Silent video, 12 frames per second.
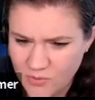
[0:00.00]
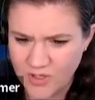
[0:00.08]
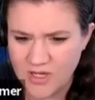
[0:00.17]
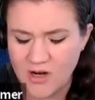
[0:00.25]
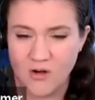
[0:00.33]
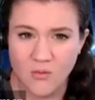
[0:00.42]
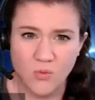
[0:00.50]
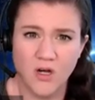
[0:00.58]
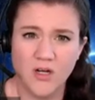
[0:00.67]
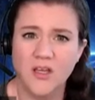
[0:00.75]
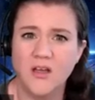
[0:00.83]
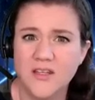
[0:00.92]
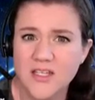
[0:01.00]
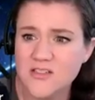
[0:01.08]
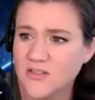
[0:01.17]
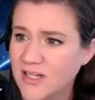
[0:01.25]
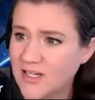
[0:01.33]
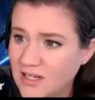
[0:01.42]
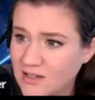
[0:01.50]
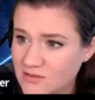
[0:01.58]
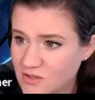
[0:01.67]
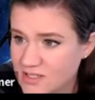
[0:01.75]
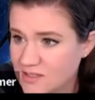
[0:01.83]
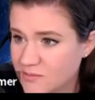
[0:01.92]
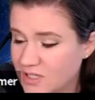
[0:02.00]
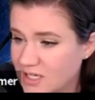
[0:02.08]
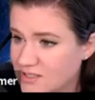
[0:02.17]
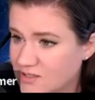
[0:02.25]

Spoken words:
We are working on the internet now, so that's going to be it.